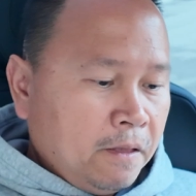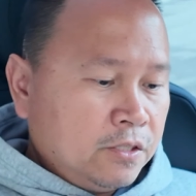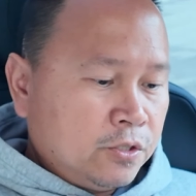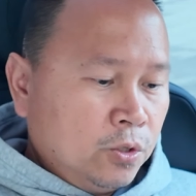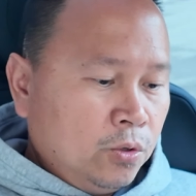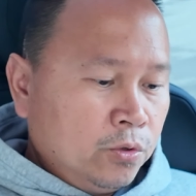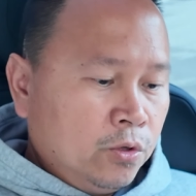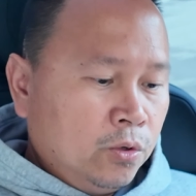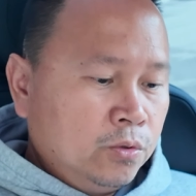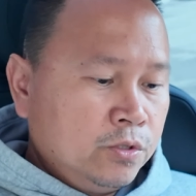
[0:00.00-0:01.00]
So
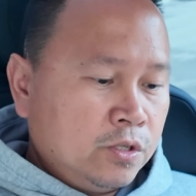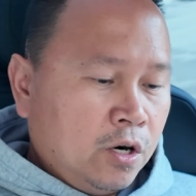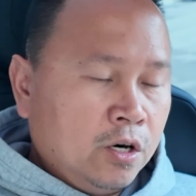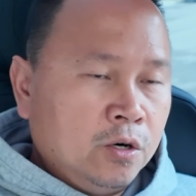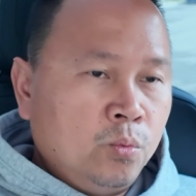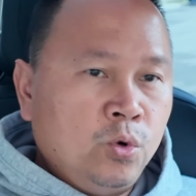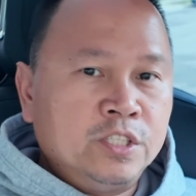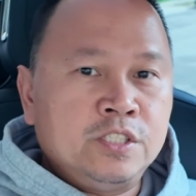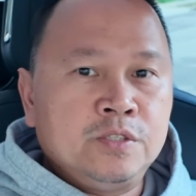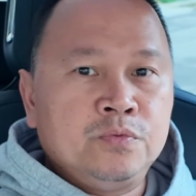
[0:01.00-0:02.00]
those are
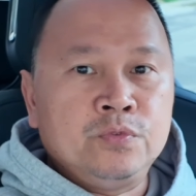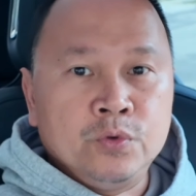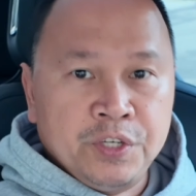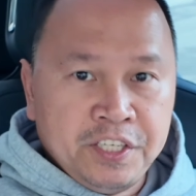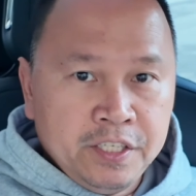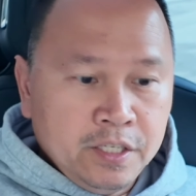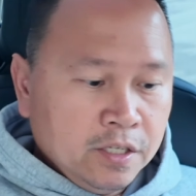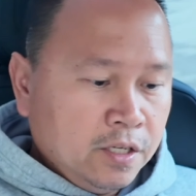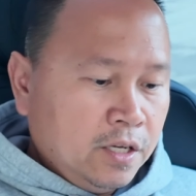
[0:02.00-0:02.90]
what's free.